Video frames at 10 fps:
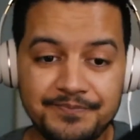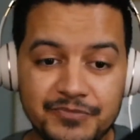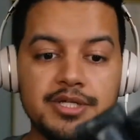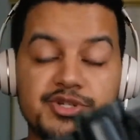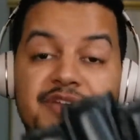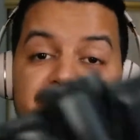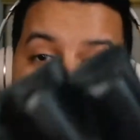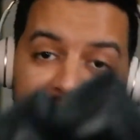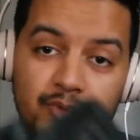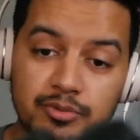So yeah, there's a
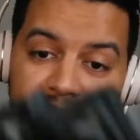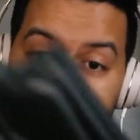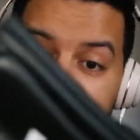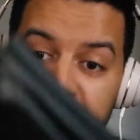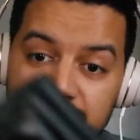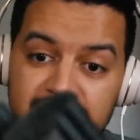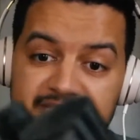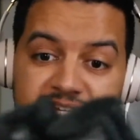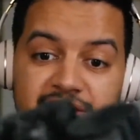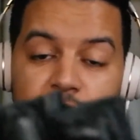lot of room for the fingers,
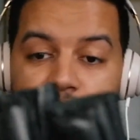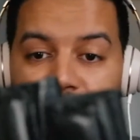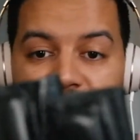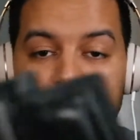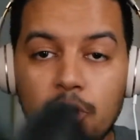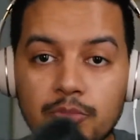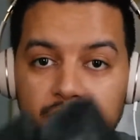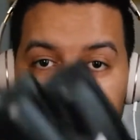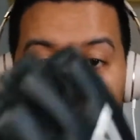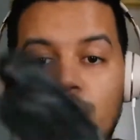and they're pretty
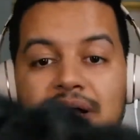mobile while